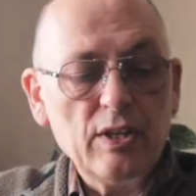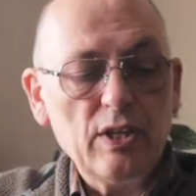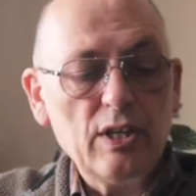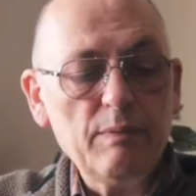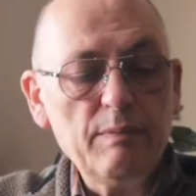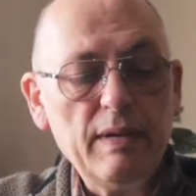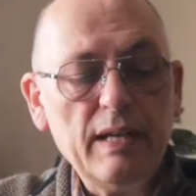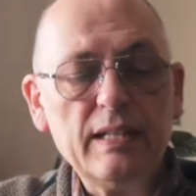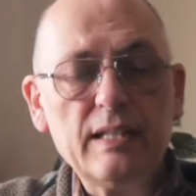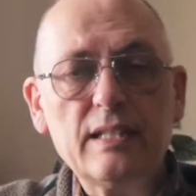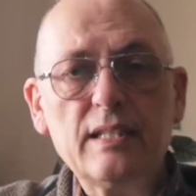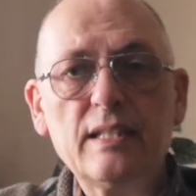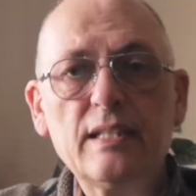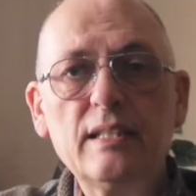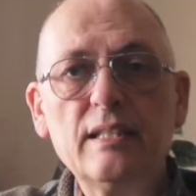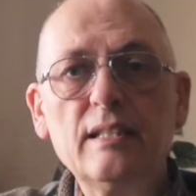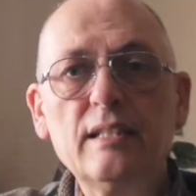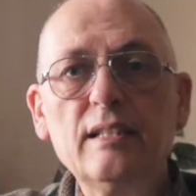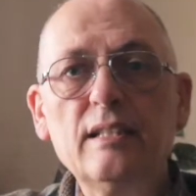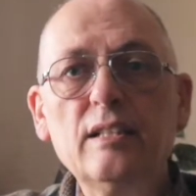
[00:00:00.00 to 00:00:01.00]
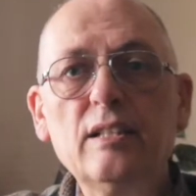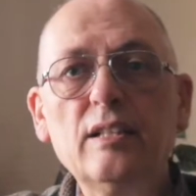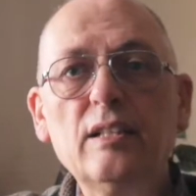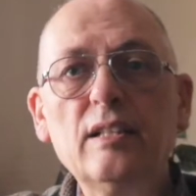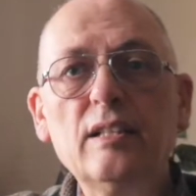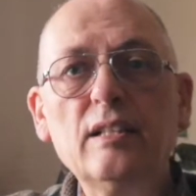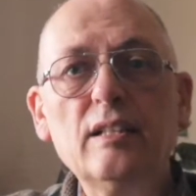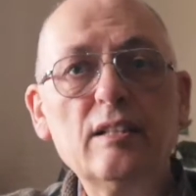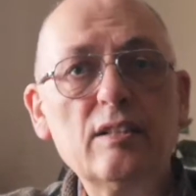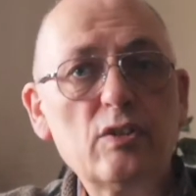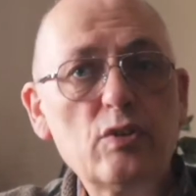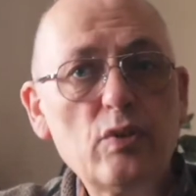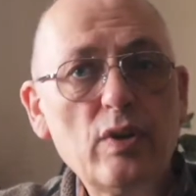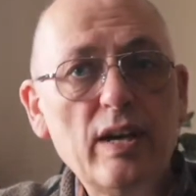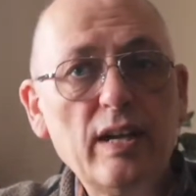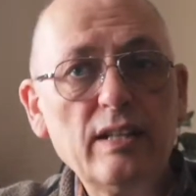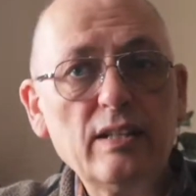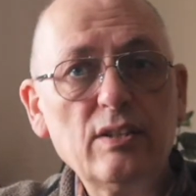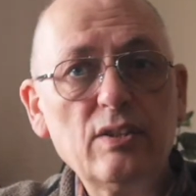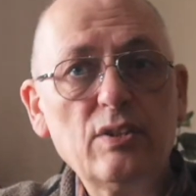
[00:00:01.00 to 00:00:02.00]
You might
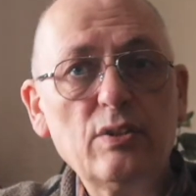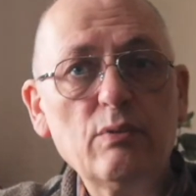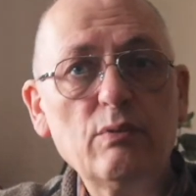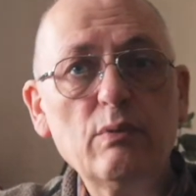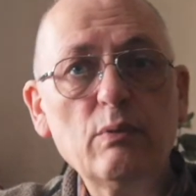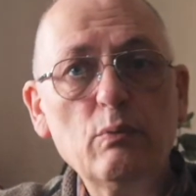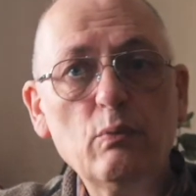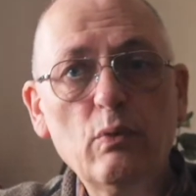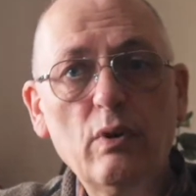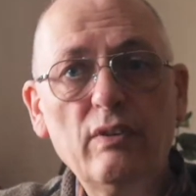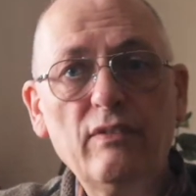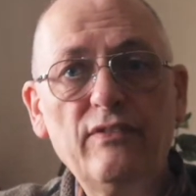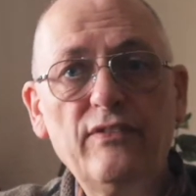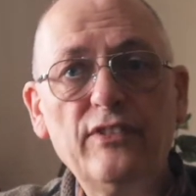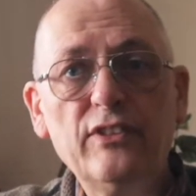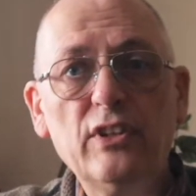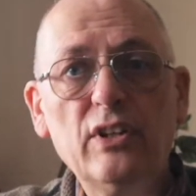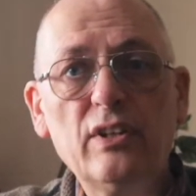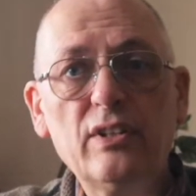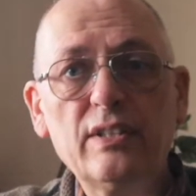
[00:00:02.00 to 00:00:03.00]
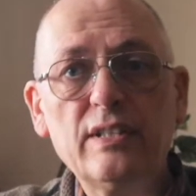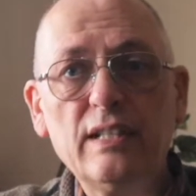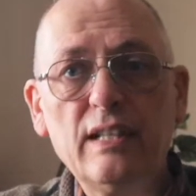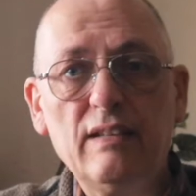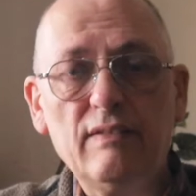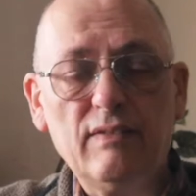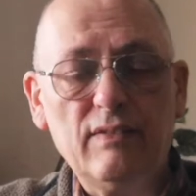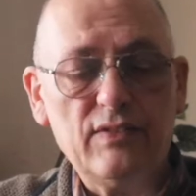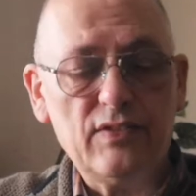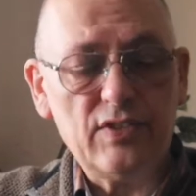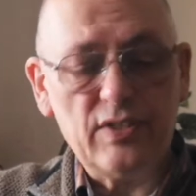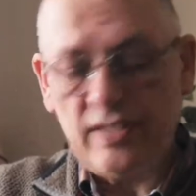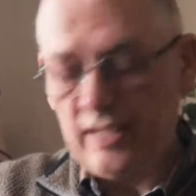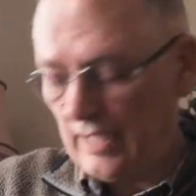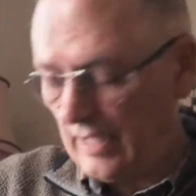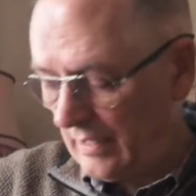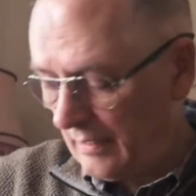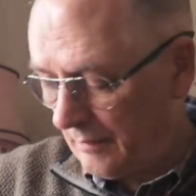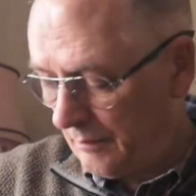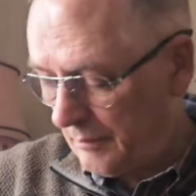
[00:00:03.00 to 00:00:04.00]
try just doing one full octave of
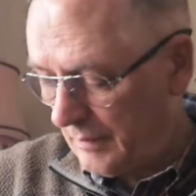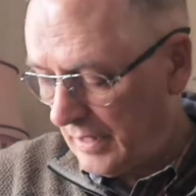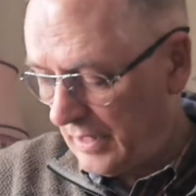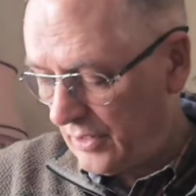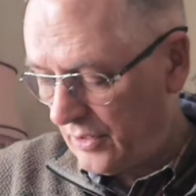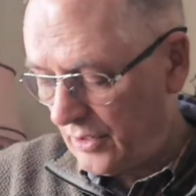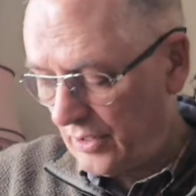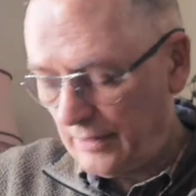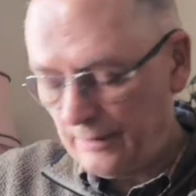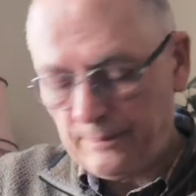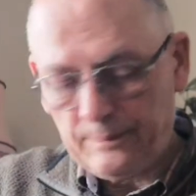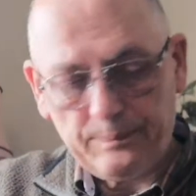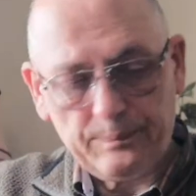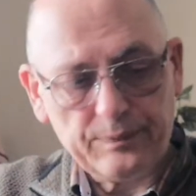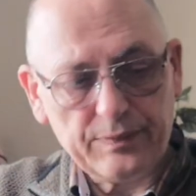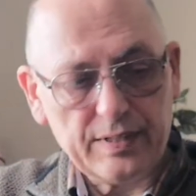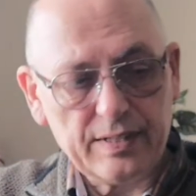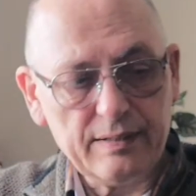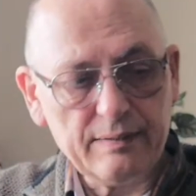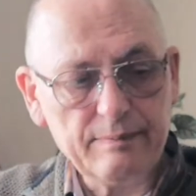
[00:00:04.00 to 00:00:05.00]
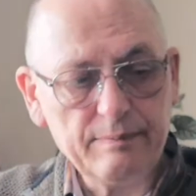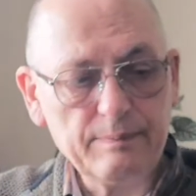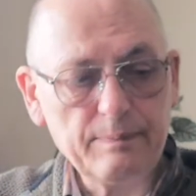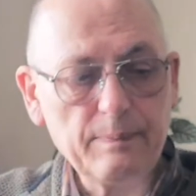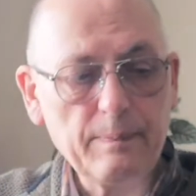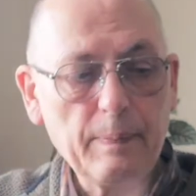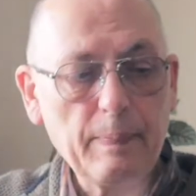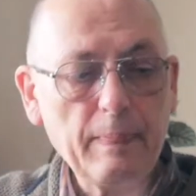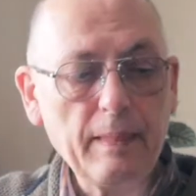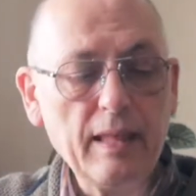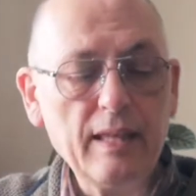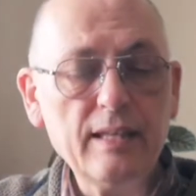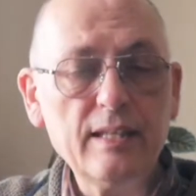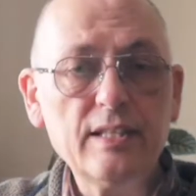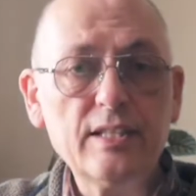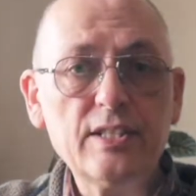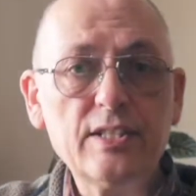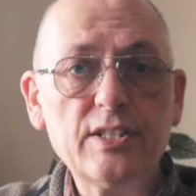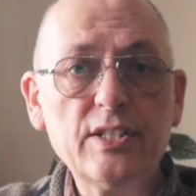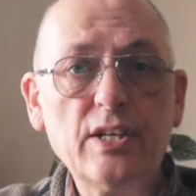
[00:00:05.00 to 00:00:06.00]
C major,
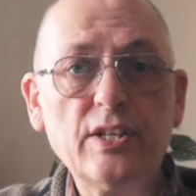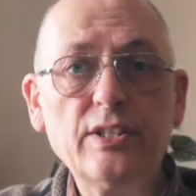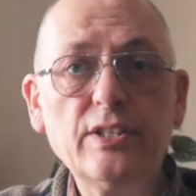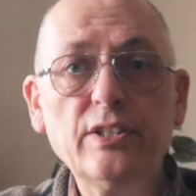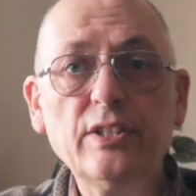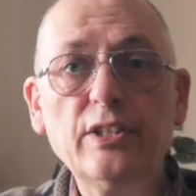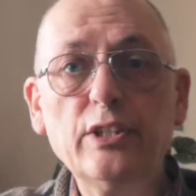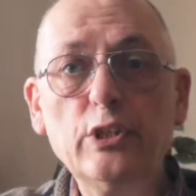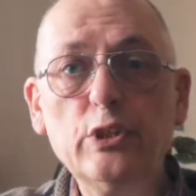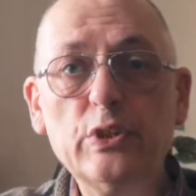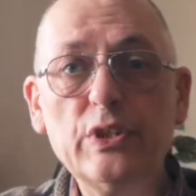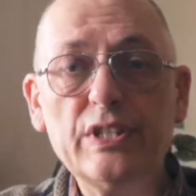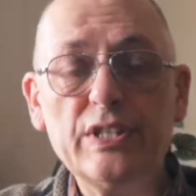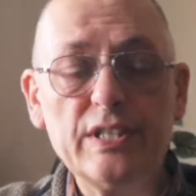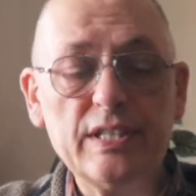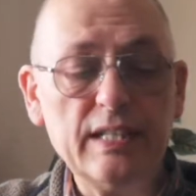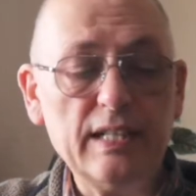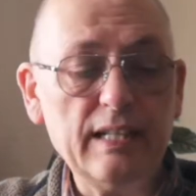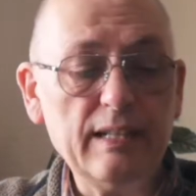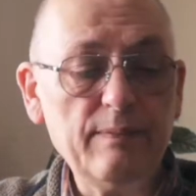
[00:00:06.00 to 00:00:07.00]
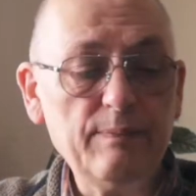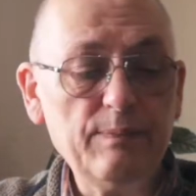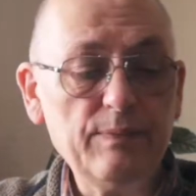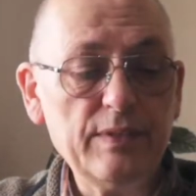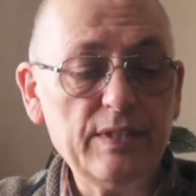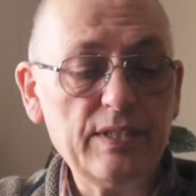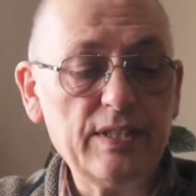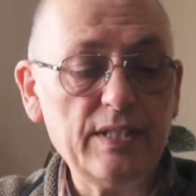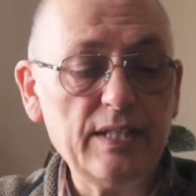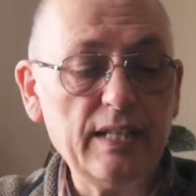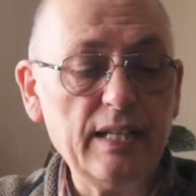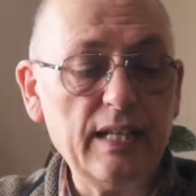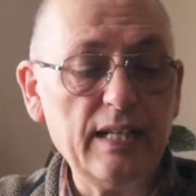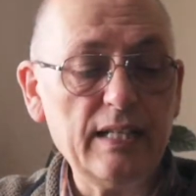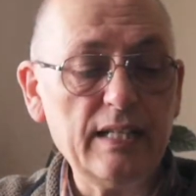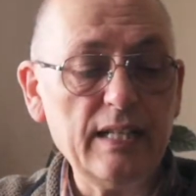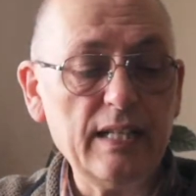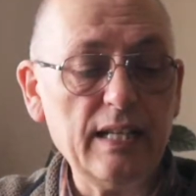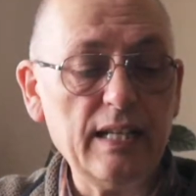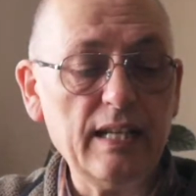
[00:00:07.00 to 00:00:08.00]
starting on the lower C, C,
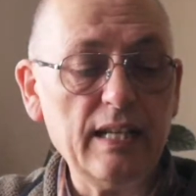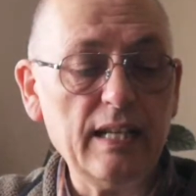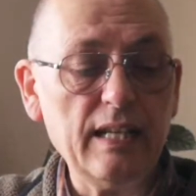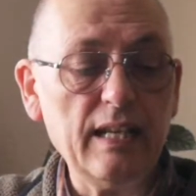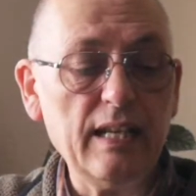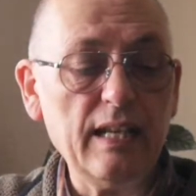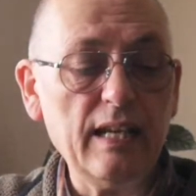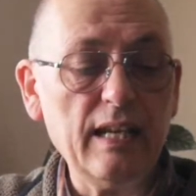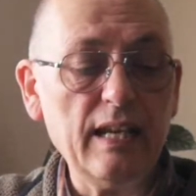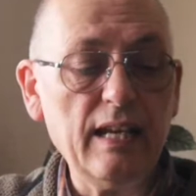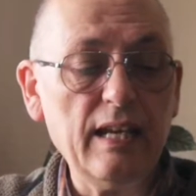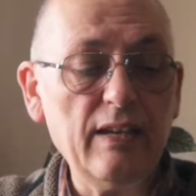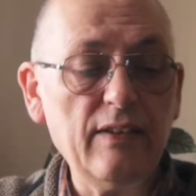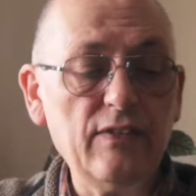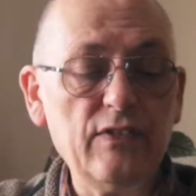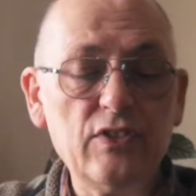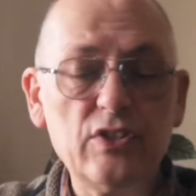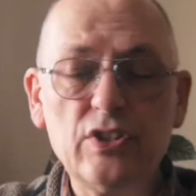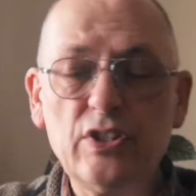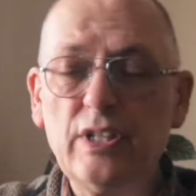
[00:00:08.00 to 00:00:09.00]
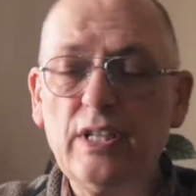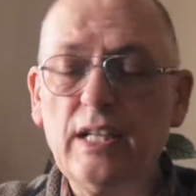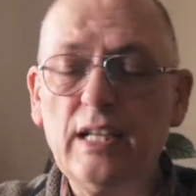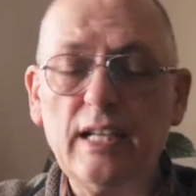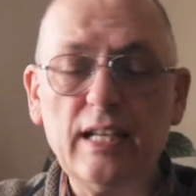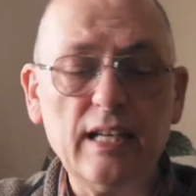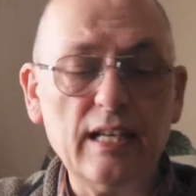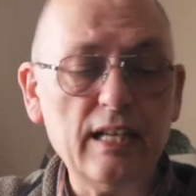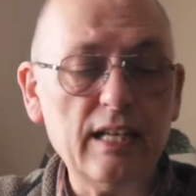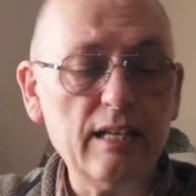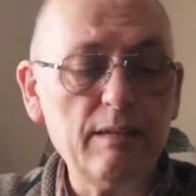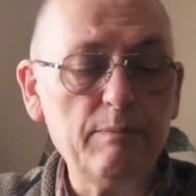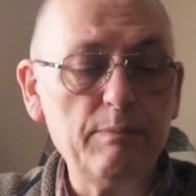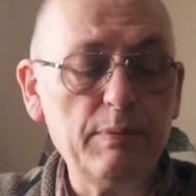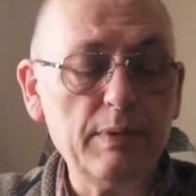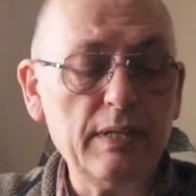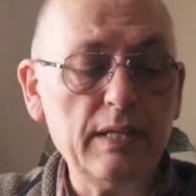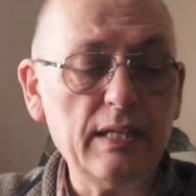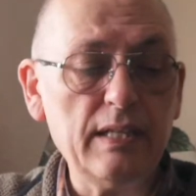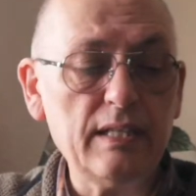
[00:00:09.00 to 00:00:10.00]
D, E, F, G, A,
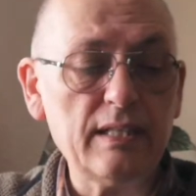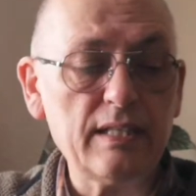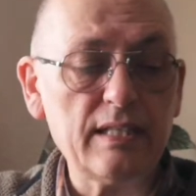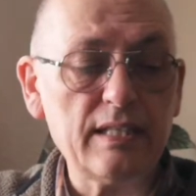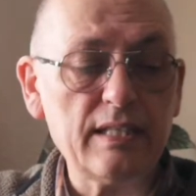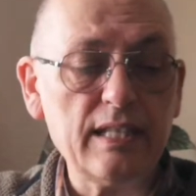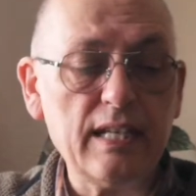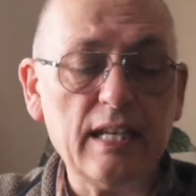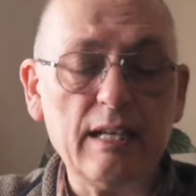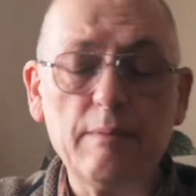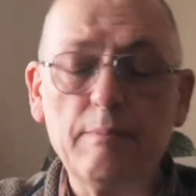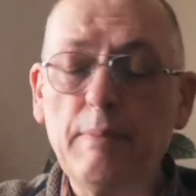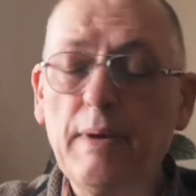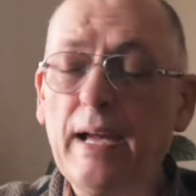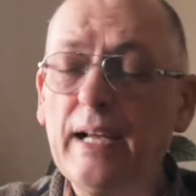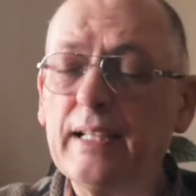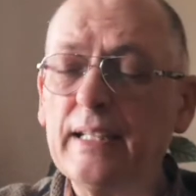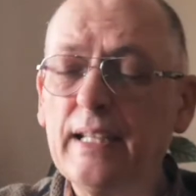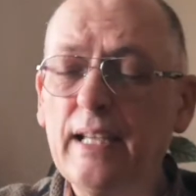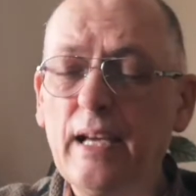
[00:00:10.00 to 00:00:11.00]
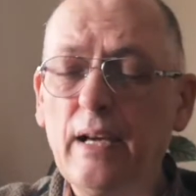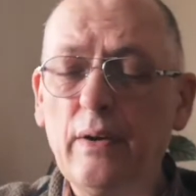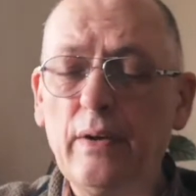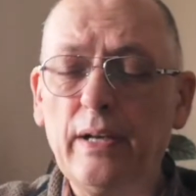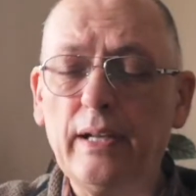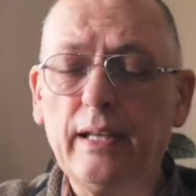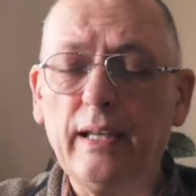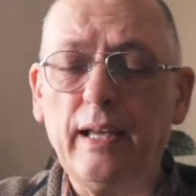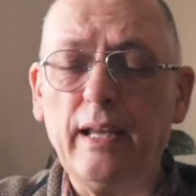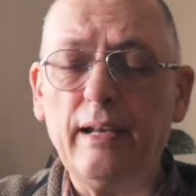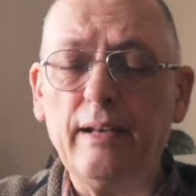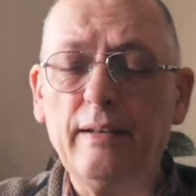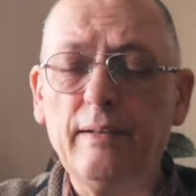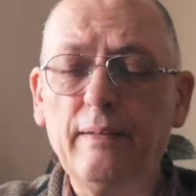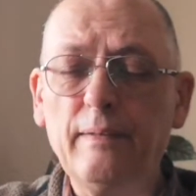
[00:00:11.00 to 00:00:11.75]
B, C, back down again.